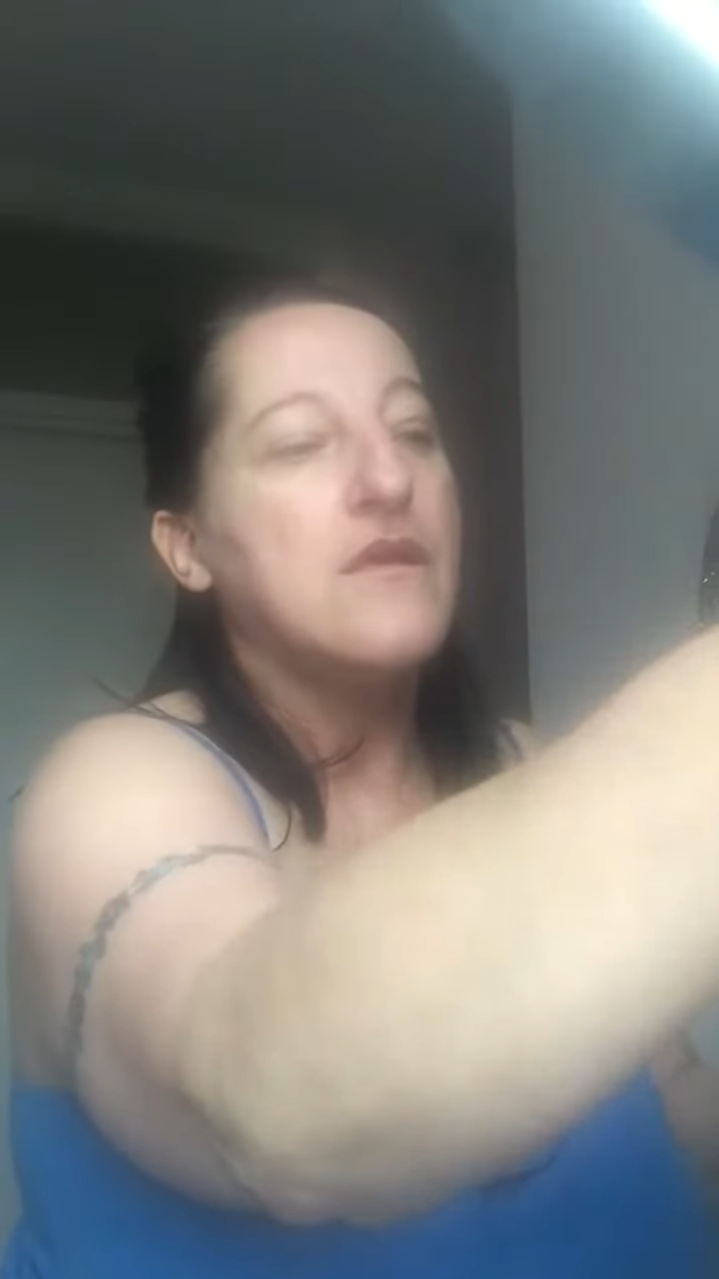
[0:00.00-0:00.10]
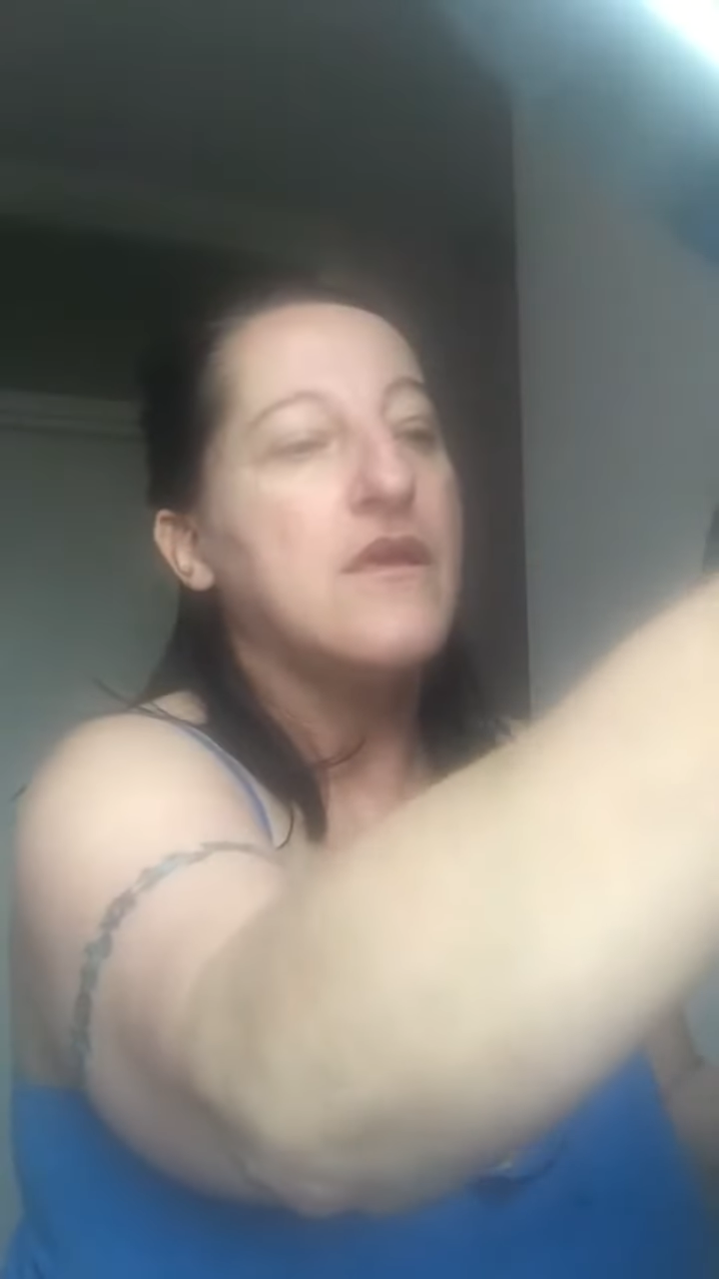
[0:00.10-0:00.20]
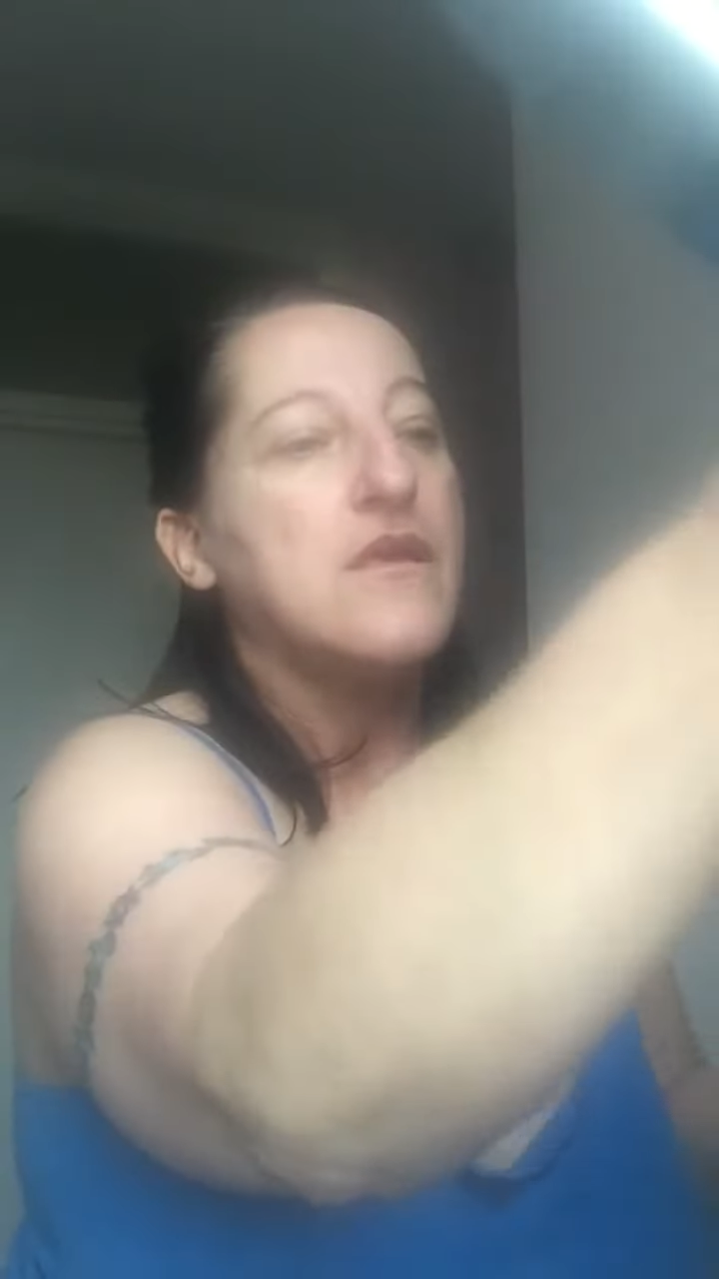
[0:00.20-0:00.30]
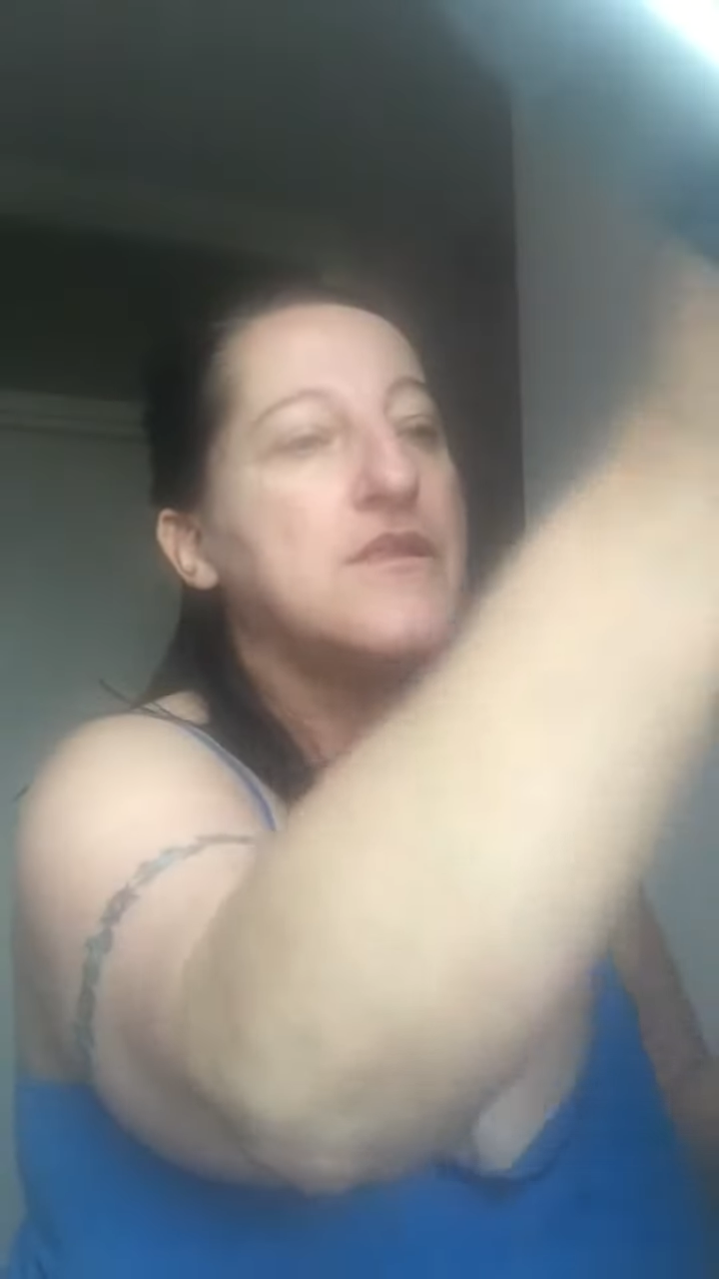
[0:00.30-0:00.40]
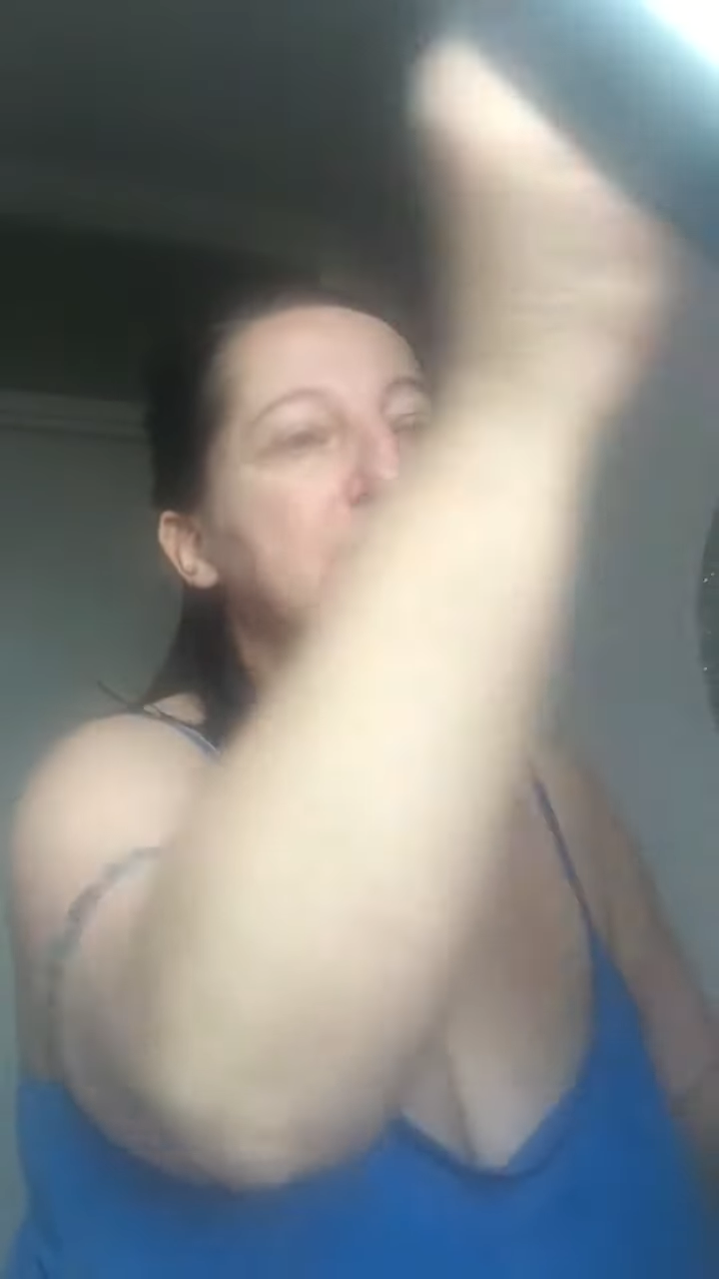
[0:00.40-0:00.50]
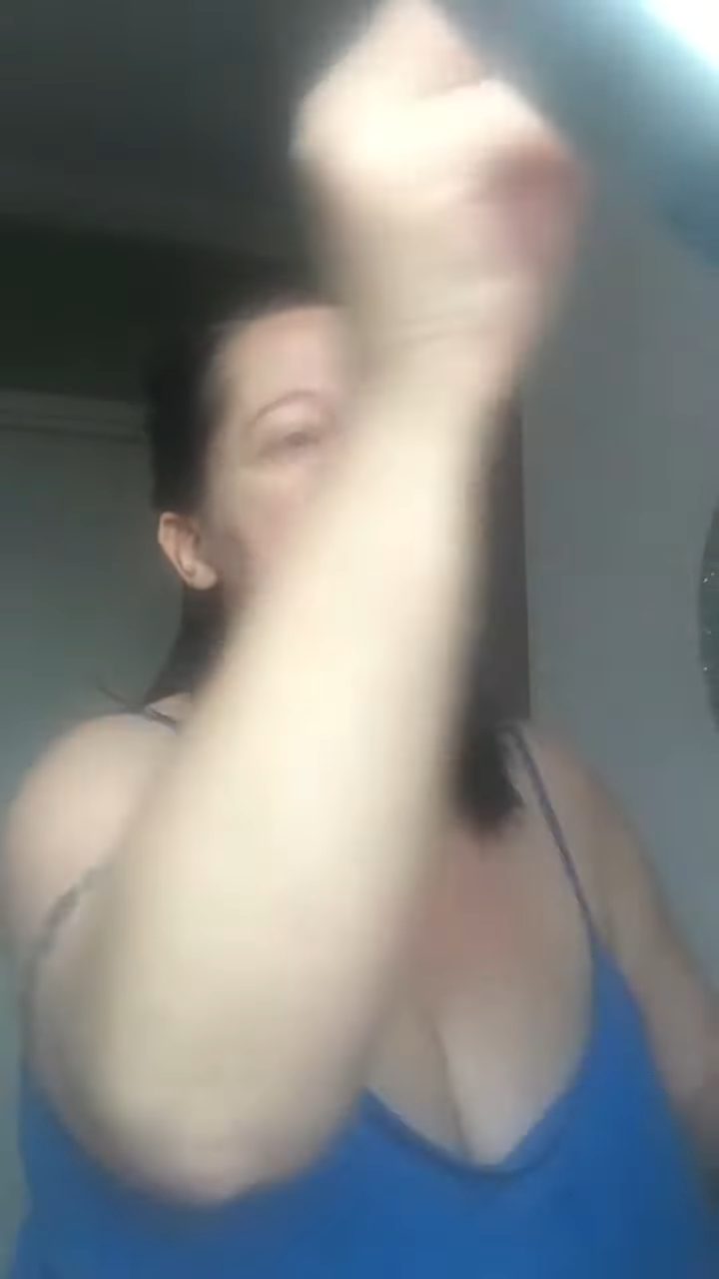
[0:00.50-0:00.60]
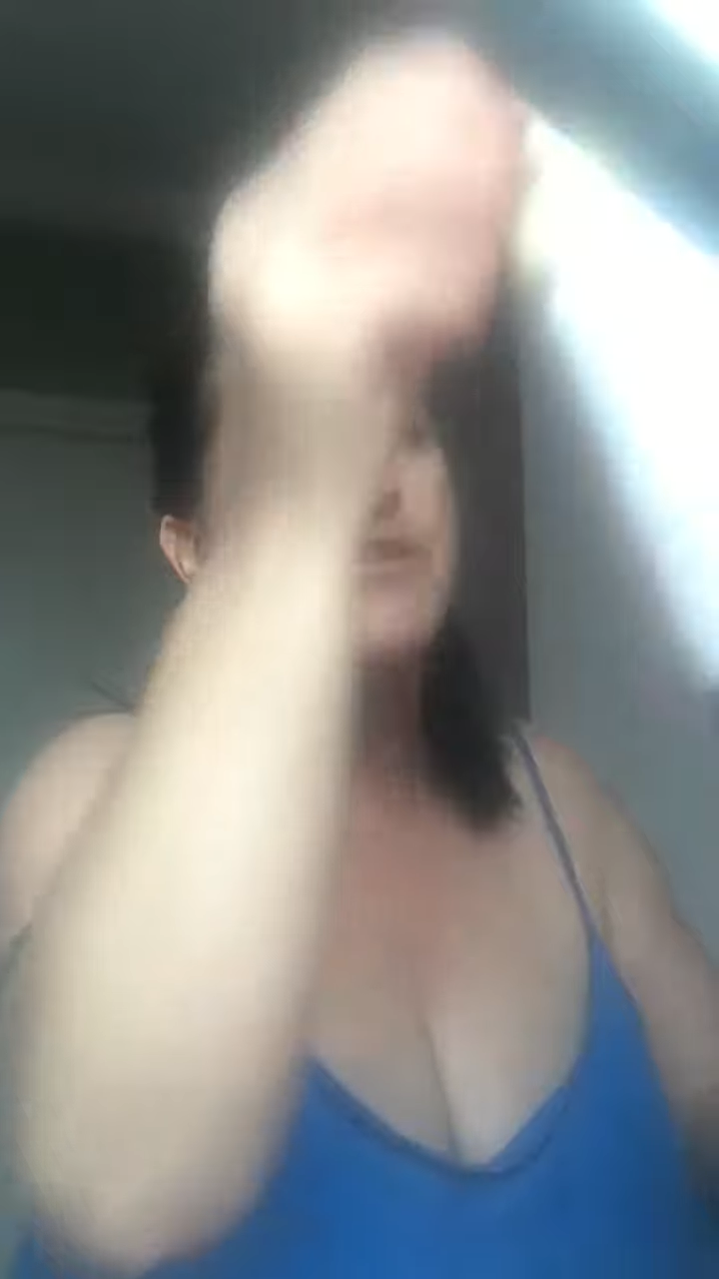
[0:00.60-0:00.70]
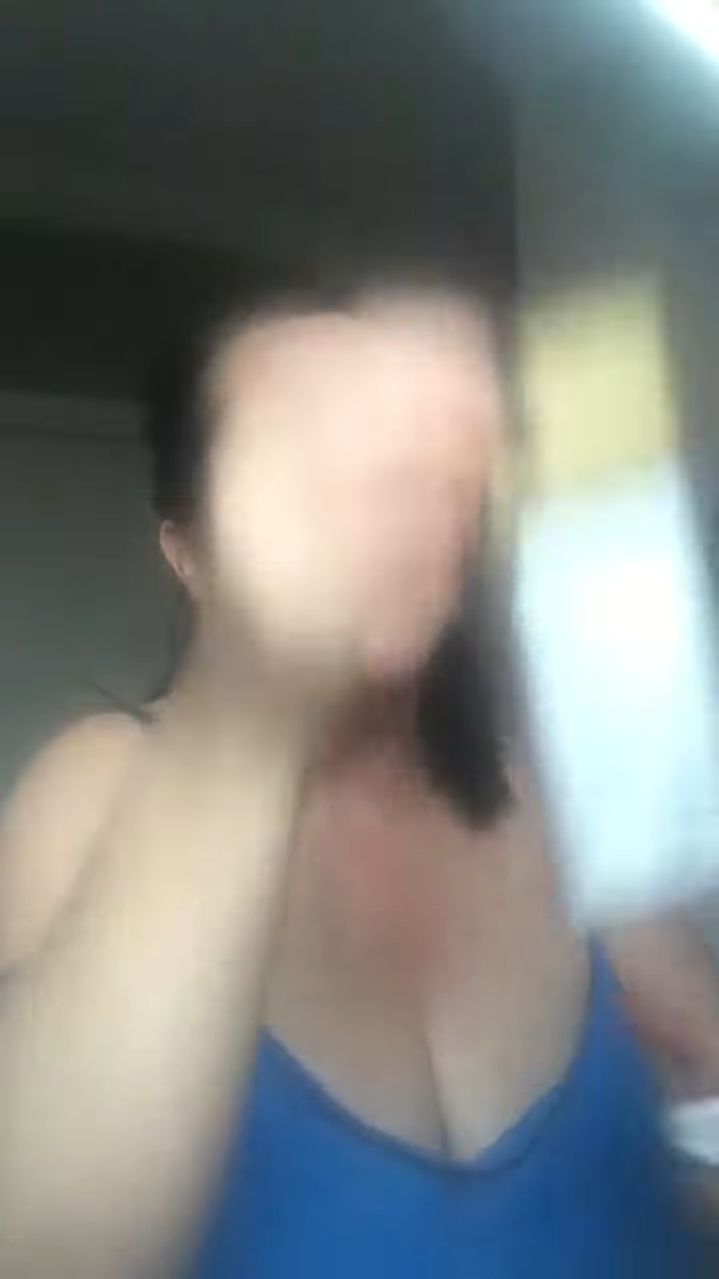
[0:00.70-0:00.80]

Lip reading: And this is the